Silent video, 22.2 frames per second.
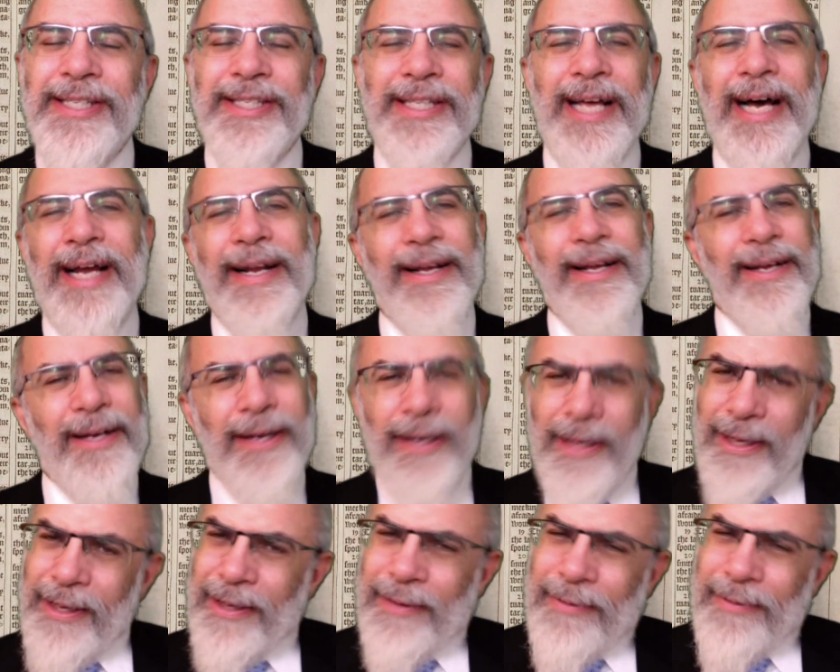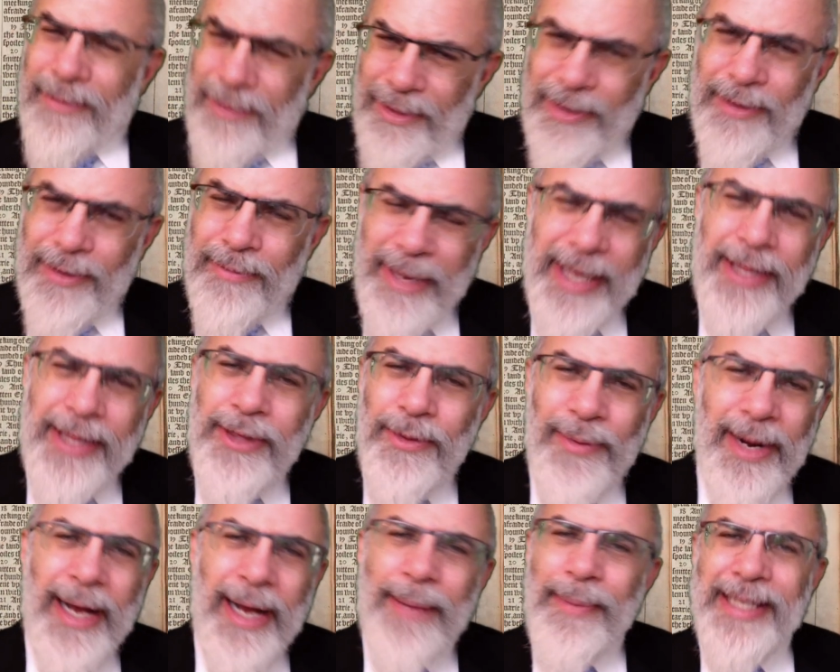that you know made the
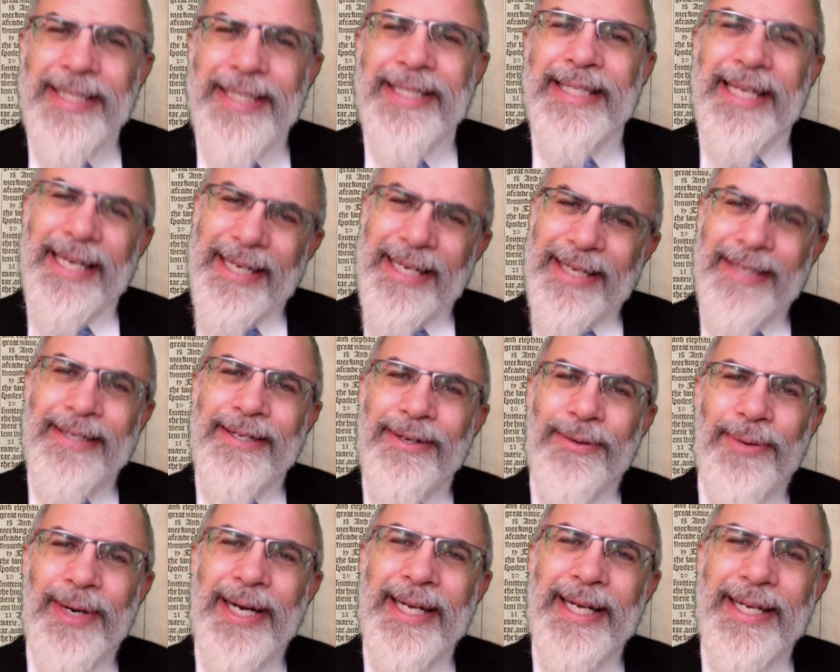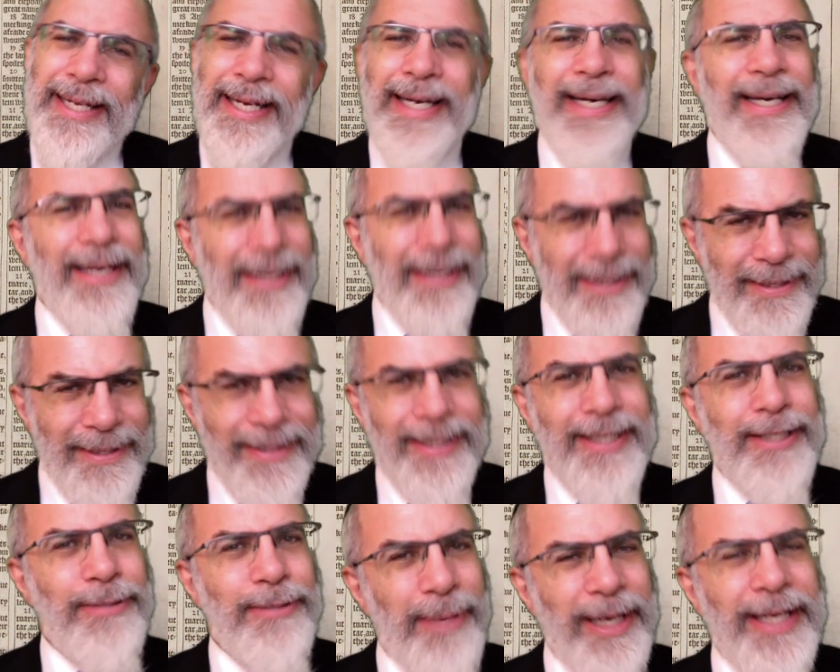rabbis think, you know what?
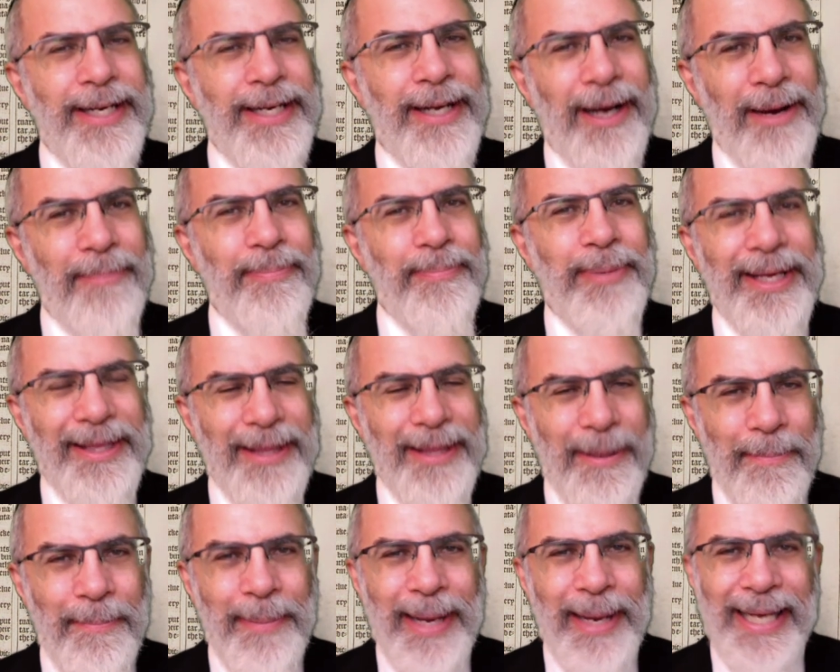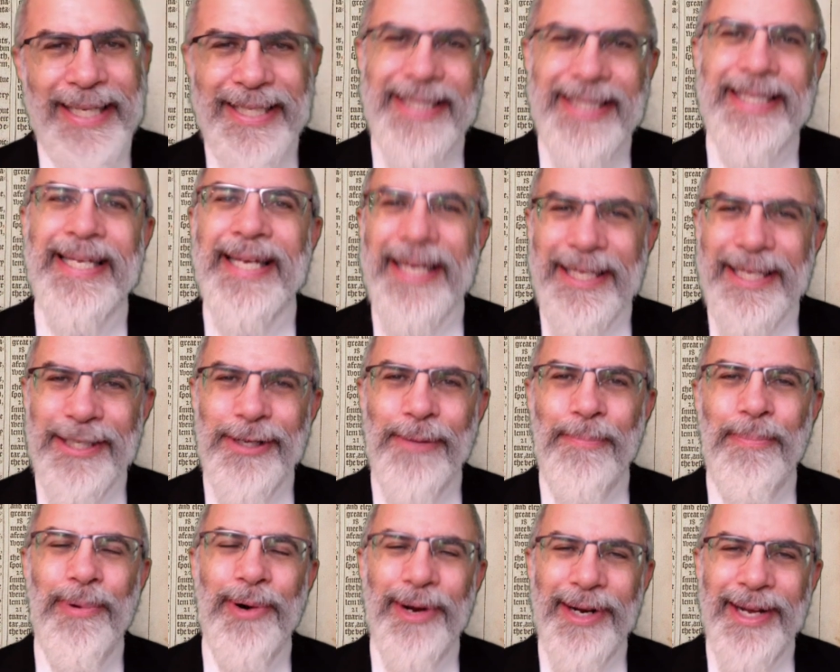This might not be the best thing to
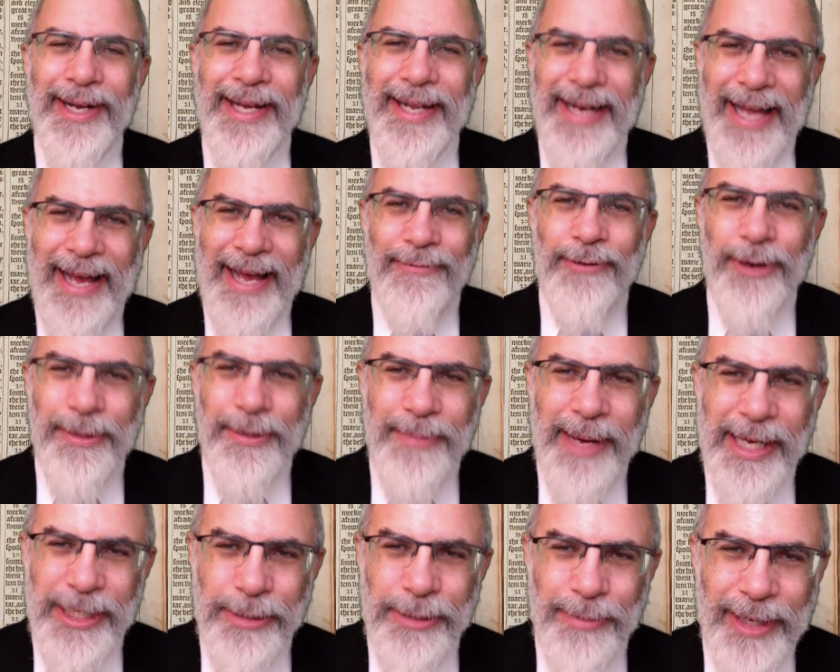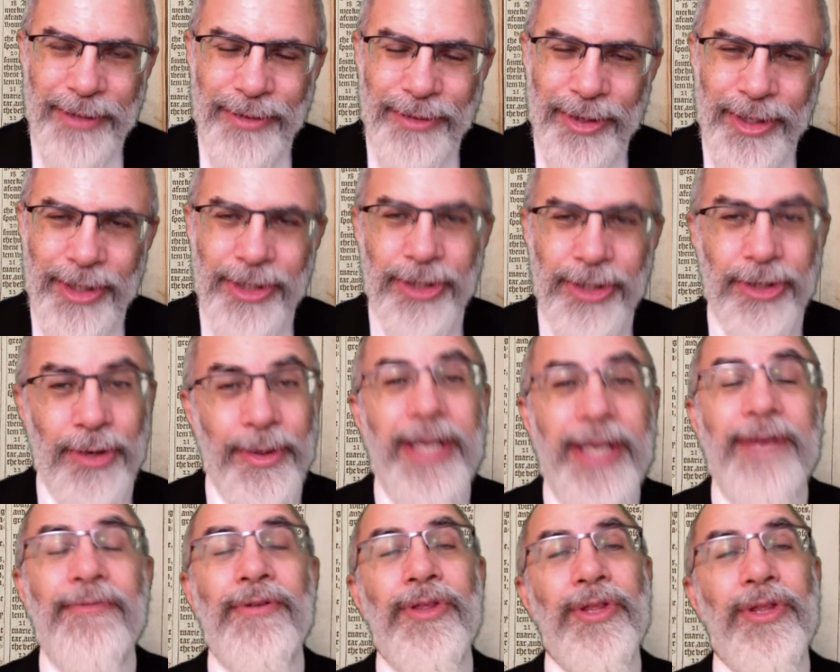put in every beis medrash. So
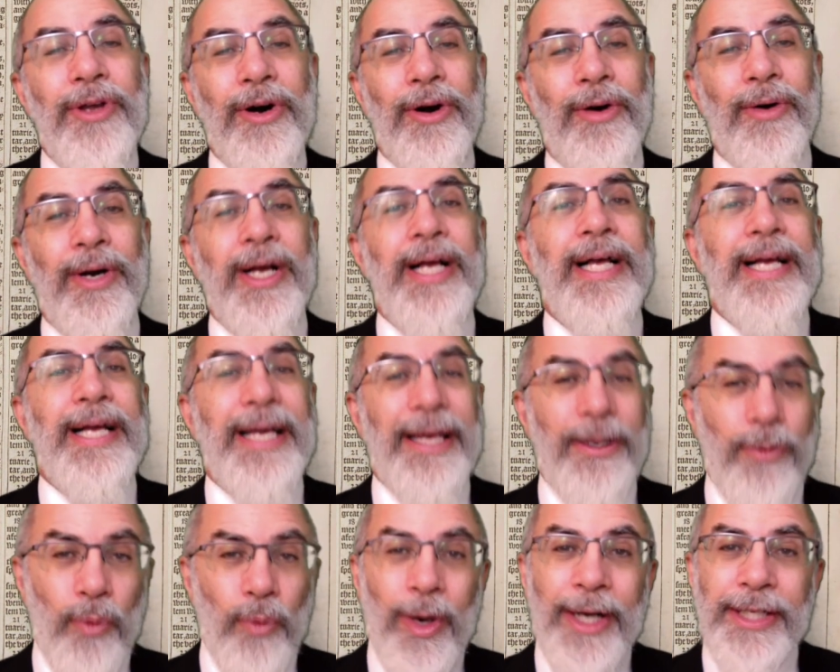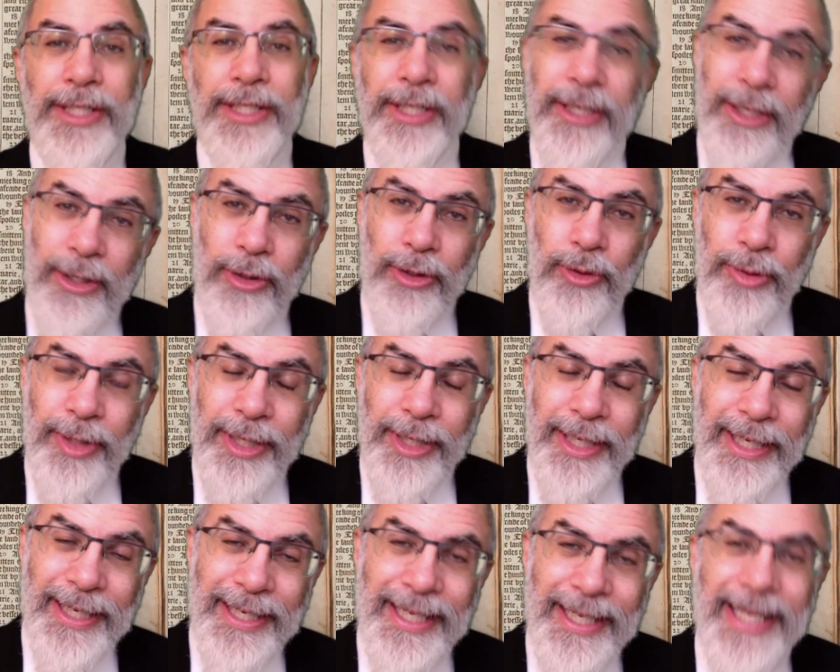even though it was
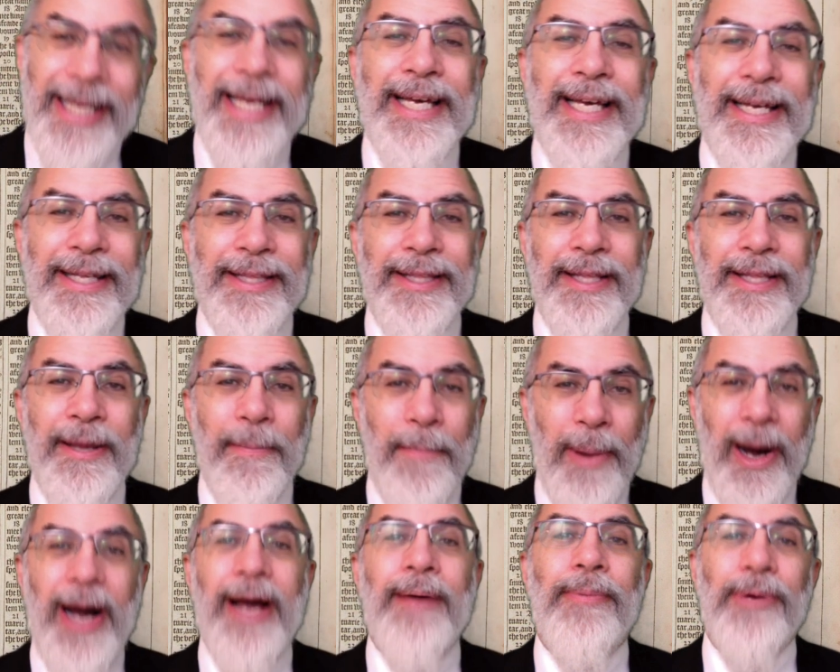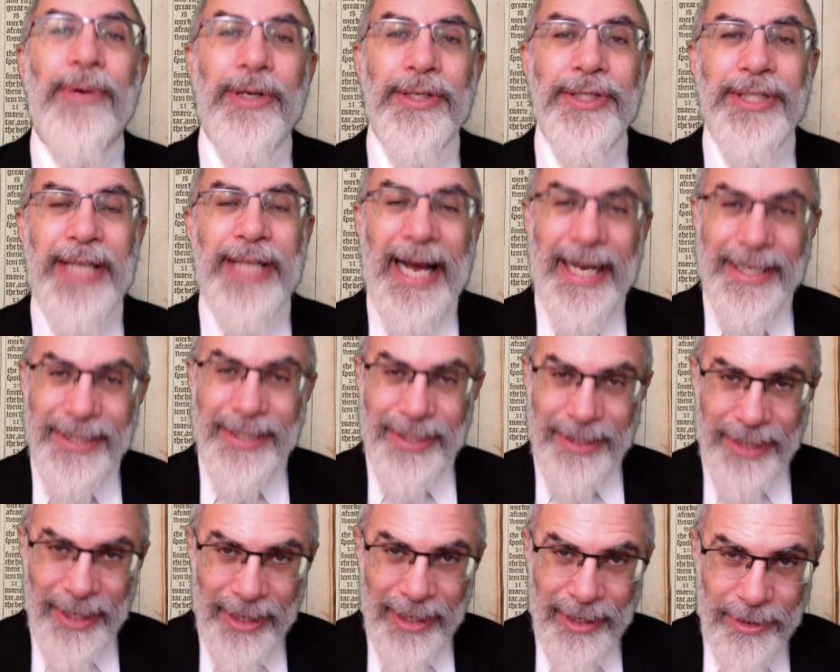included in the Bibles as
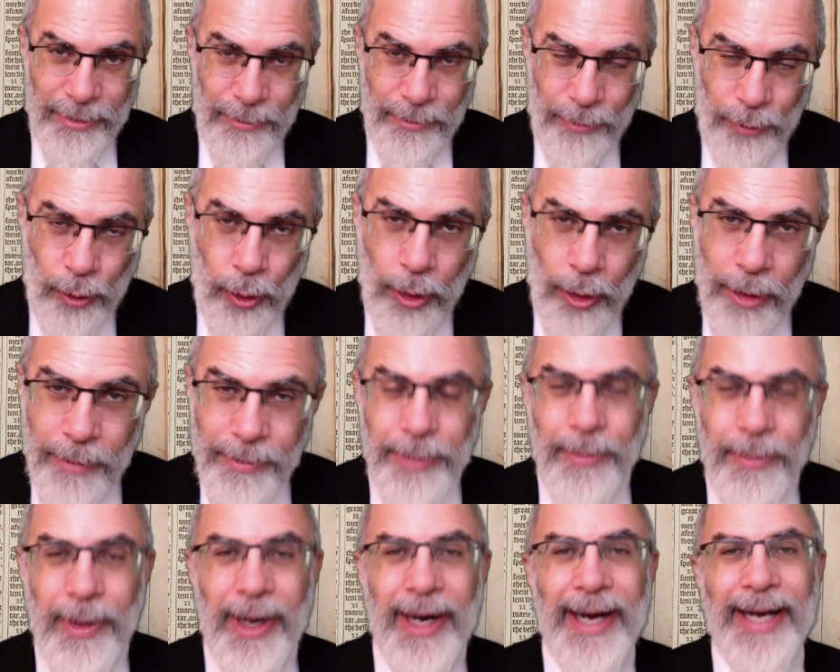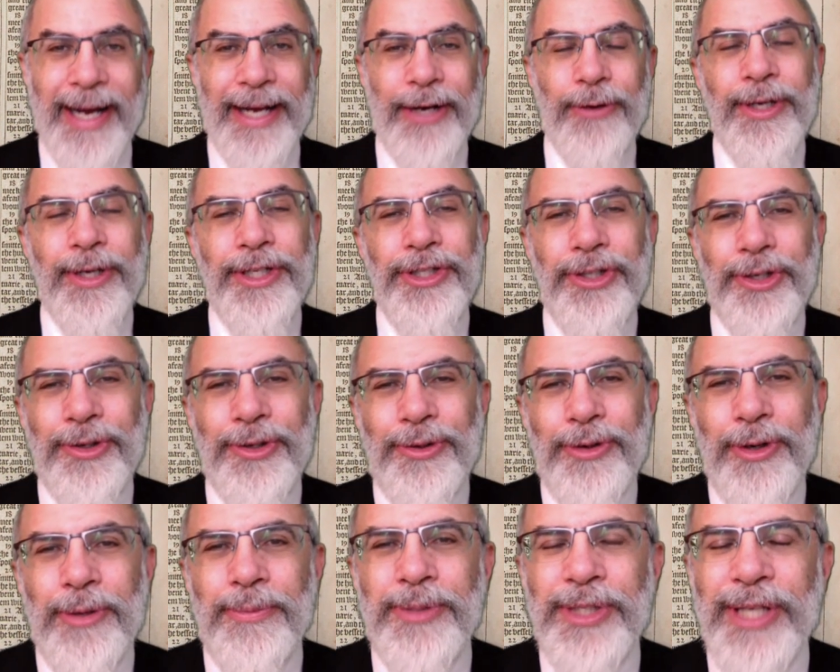formed by Christian
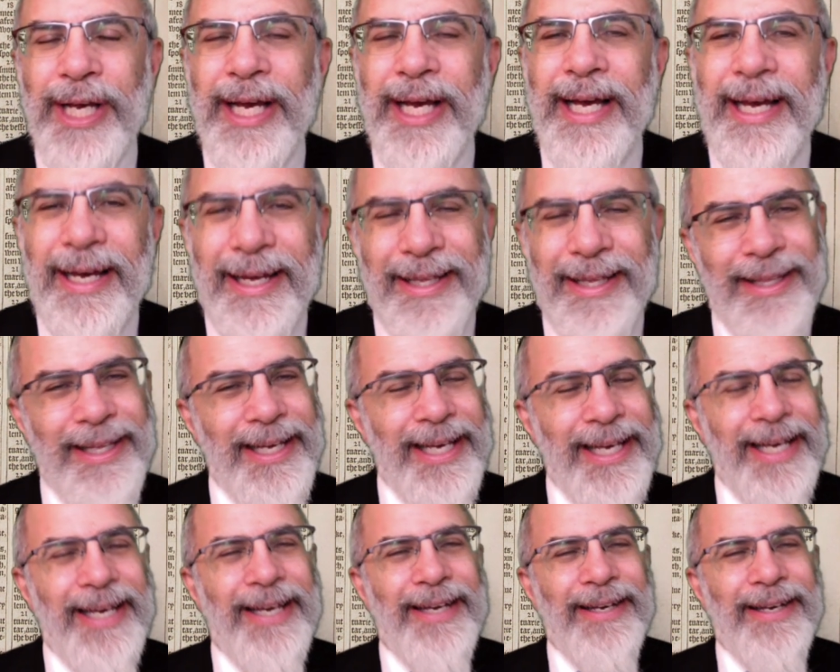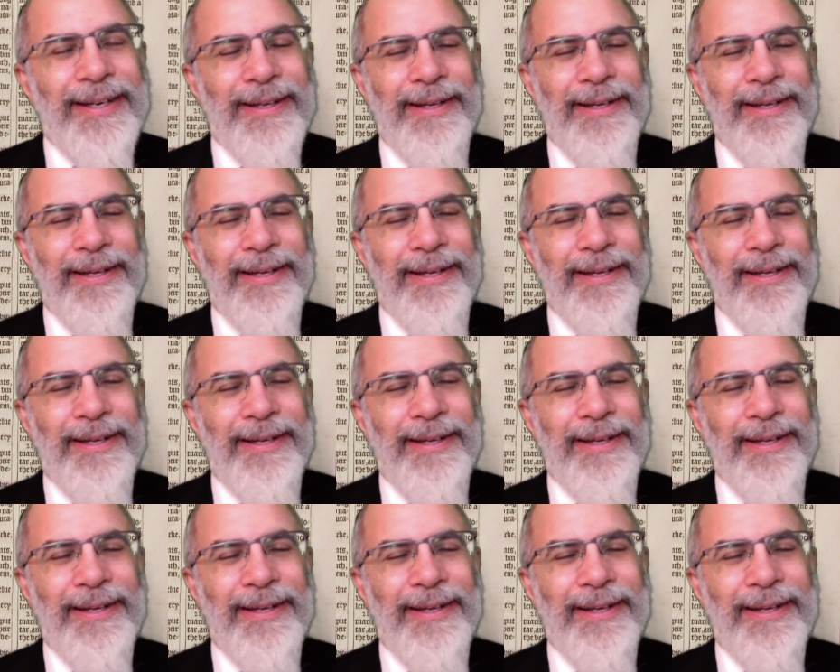groups, the